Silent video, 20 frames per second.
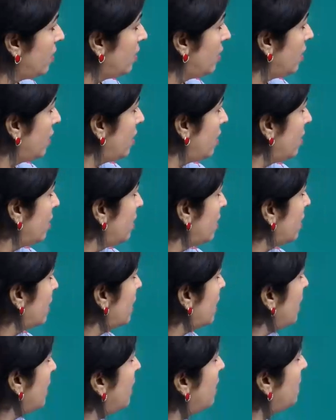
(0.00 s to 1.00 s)
the
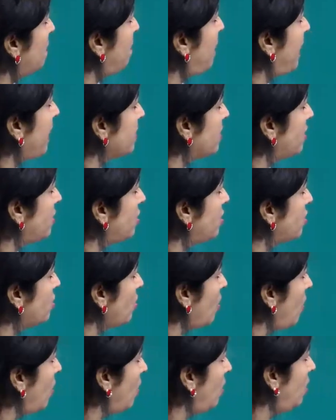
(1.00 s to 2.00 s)
third passage is
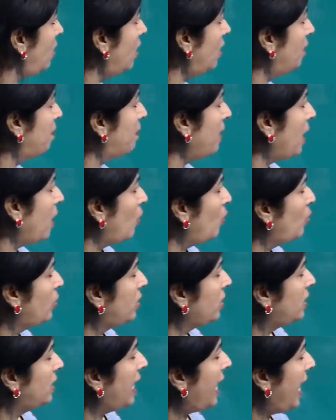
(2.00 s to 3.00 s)
all about
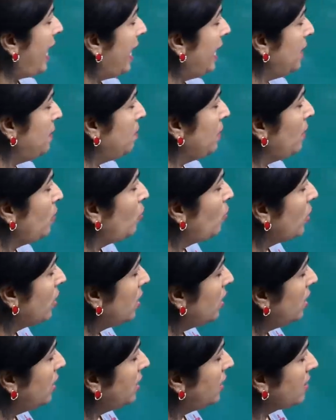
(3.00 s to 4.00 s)
the animal
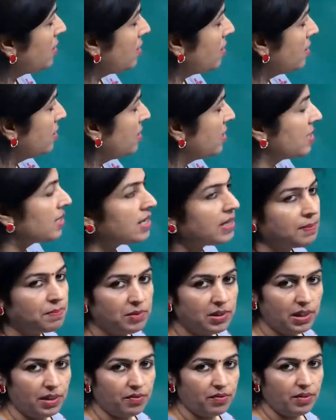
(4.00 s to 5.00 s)
world. This is
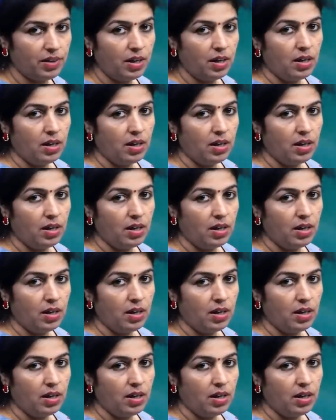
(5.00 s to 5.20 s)
descriptive,